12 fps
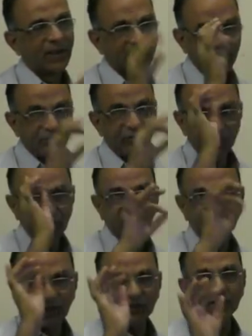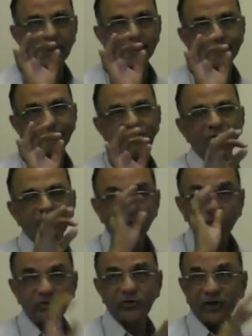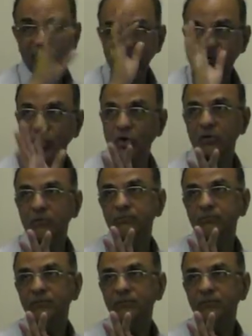Every single time you sing a song,